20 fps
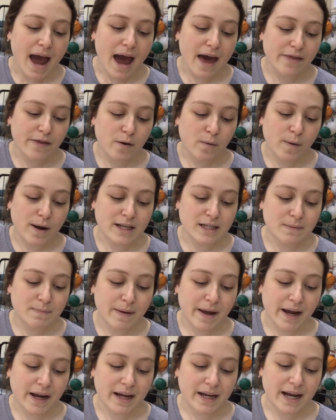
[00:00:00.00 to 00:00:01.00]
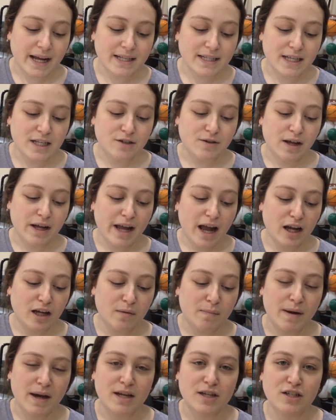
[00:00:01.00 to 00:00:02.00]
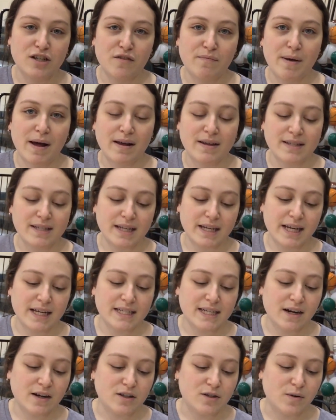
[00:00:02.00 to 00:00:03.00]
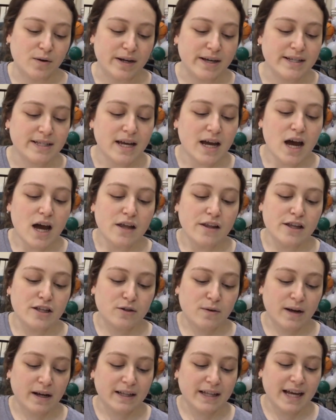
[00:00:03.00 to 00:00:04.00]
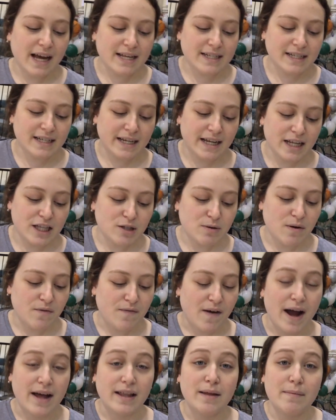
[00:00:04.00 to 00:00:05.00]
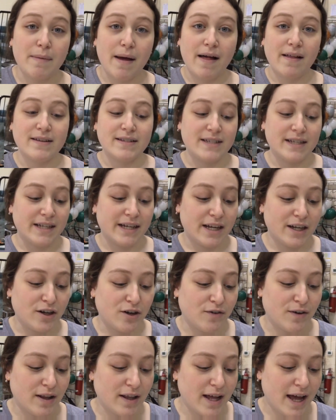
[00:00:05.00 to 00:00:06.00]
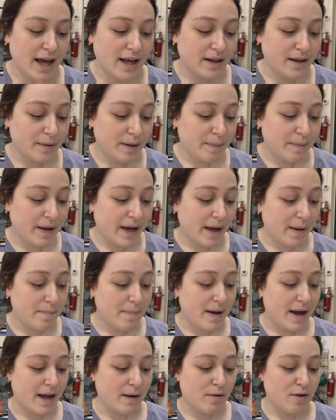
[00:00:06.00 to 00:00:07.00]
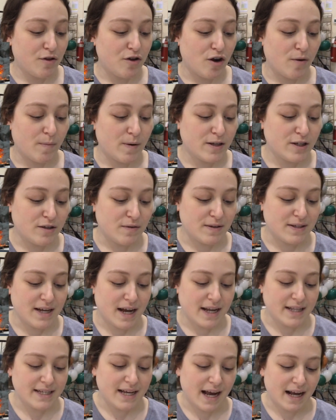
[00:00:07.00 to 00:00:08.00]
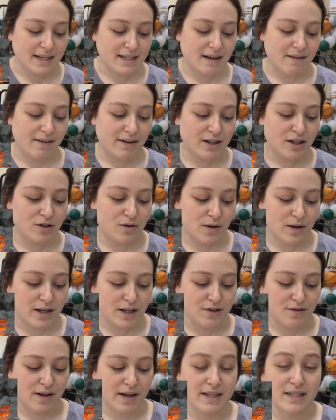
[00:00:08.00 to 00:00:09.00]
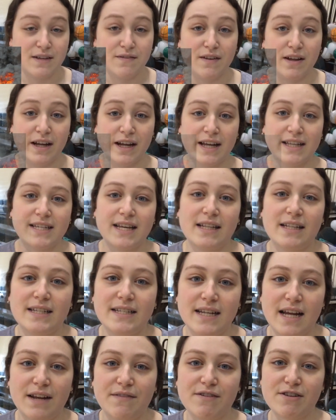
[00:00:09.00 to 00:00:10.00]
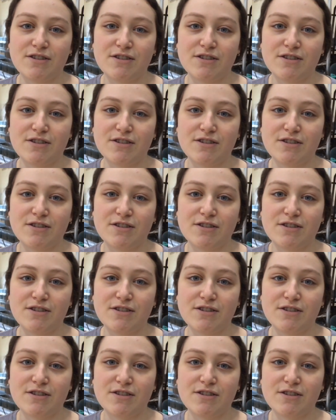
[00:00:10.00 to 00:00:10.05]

and the West Bank against Israeli occupation of Palestinian territories. This quickly escalated into a violent Palestinian guerrilla campaign with numerous suicide attacks directed toward Israeli civilians and the State of